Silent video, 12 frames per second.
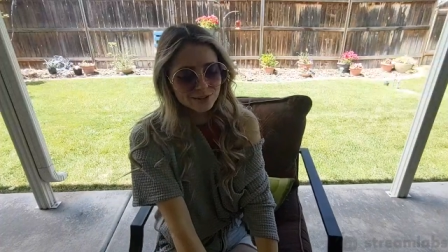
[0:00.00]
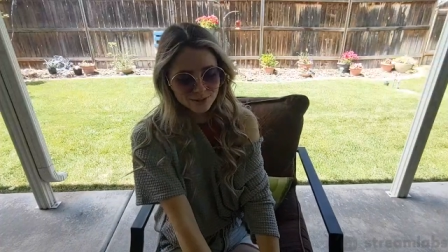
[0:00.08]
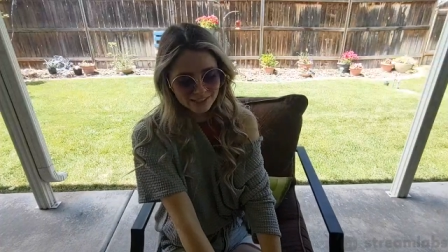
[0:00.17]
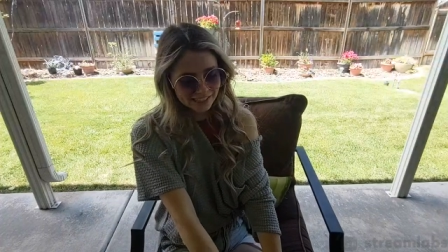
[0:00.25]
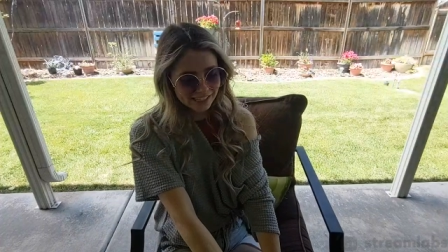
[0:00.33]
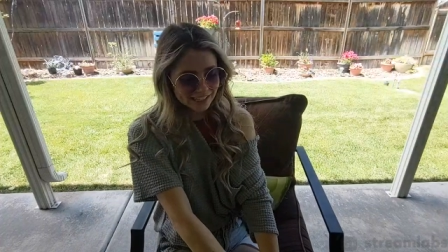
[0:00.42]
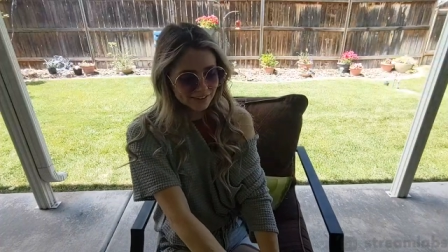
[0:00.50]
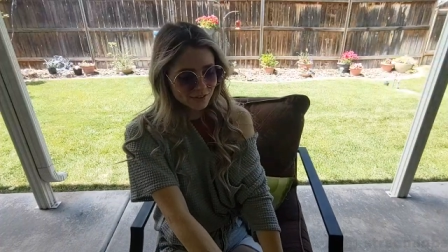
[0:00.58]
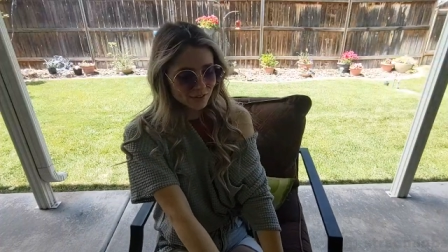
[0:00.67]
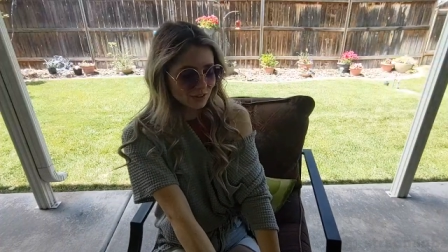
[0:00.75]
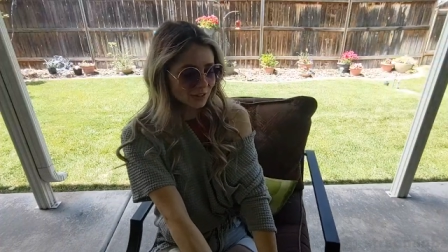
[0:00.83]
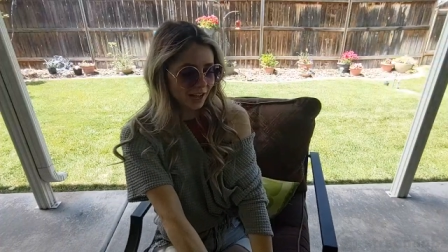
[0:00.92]
Village Resident
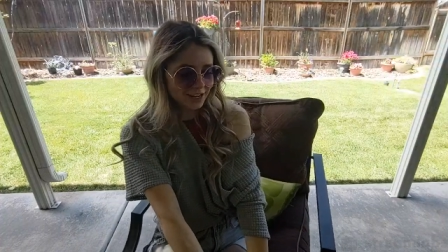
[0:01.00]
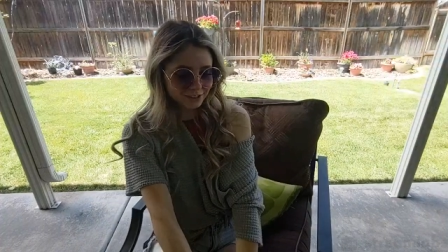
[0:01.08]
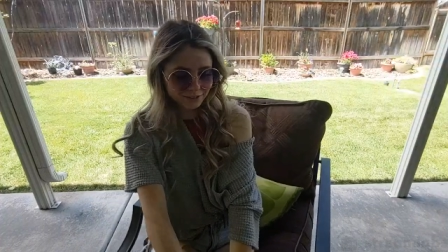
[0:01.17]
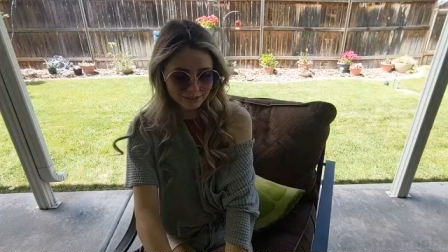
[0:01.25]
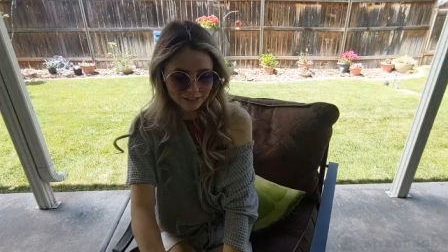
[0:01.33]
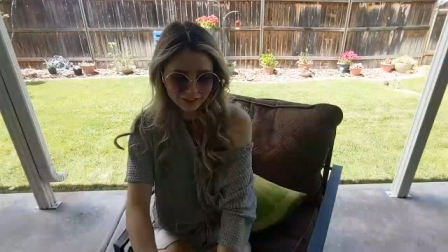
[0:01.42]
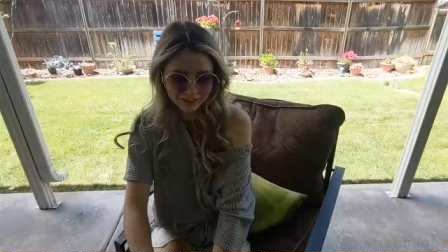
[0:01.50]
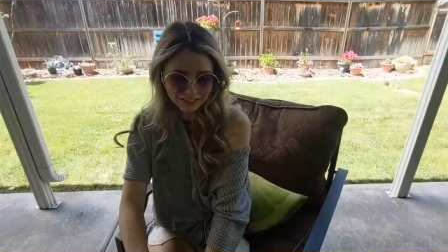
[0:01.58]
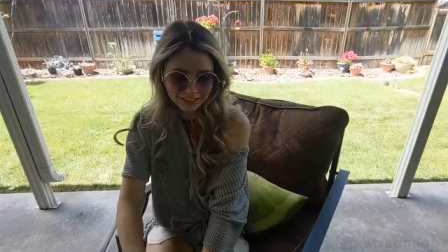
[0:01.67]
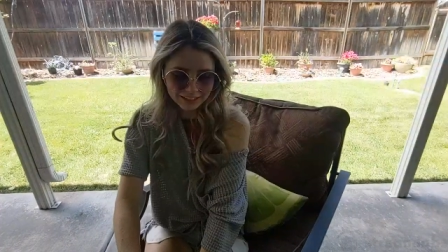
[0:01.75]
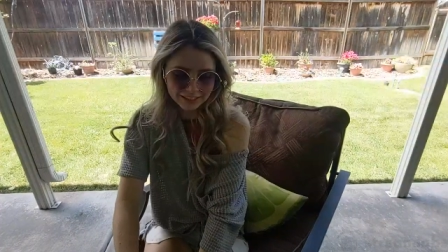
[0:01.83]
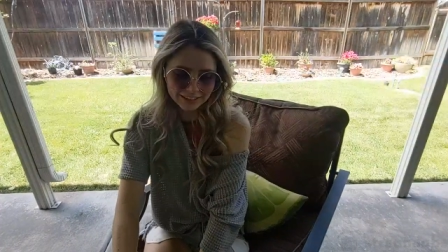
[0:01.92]
Evil? IRL?
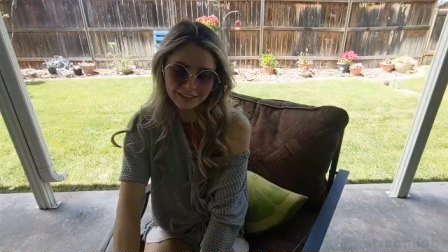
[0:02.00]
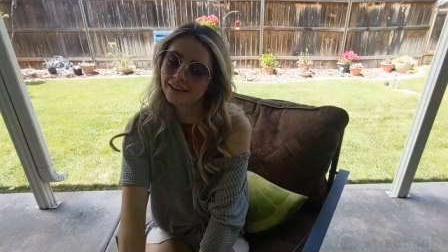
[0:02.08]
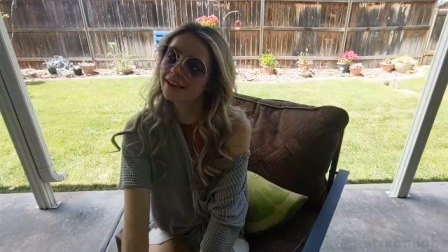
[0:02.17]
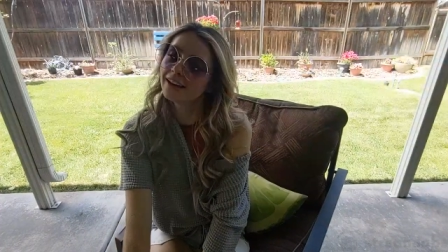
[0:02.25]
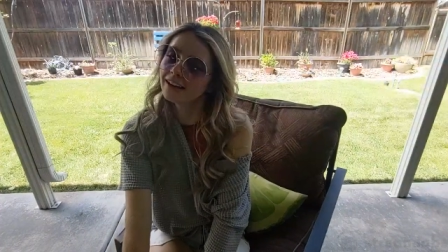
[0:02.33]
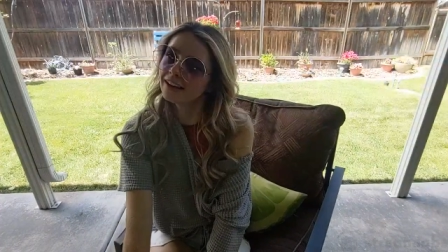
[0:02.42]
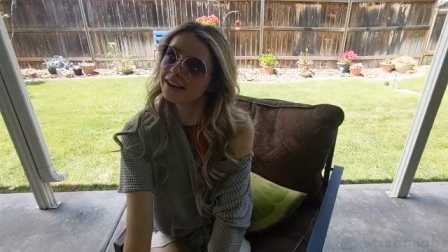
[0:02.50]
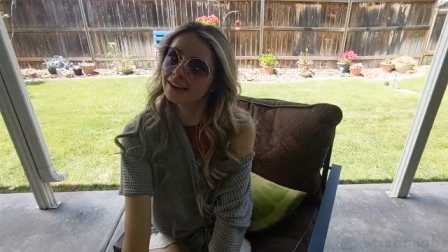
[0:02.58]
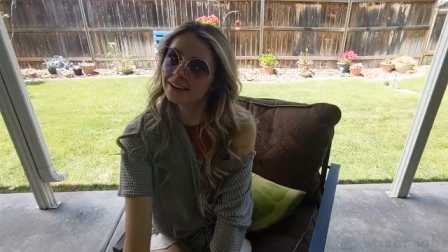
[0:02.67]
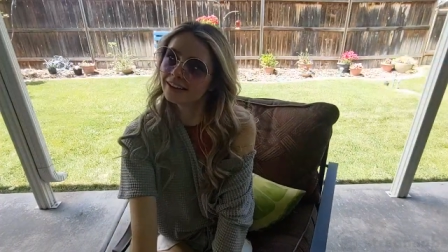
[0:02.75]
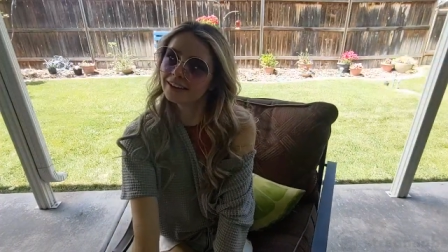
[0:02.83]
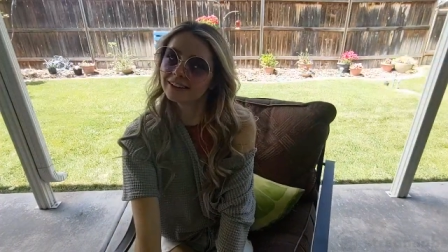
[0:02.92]
Uh,
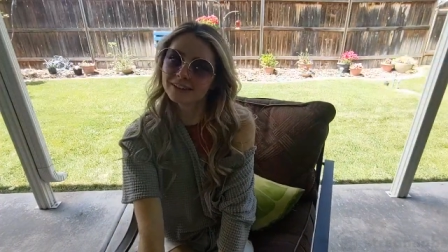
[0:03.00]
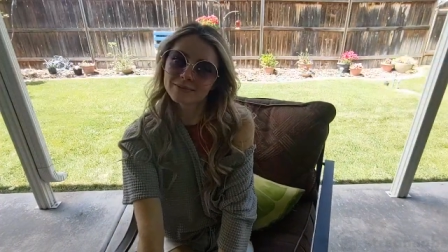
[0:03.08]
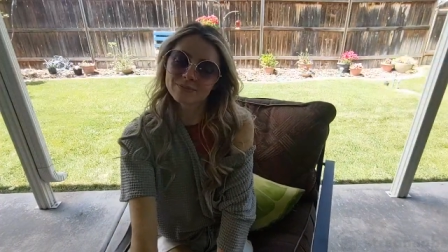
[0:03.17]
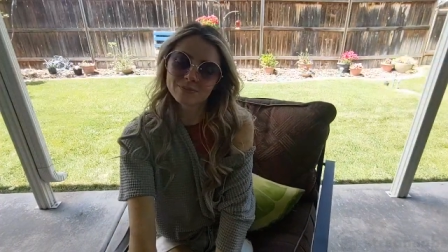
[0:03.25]
um,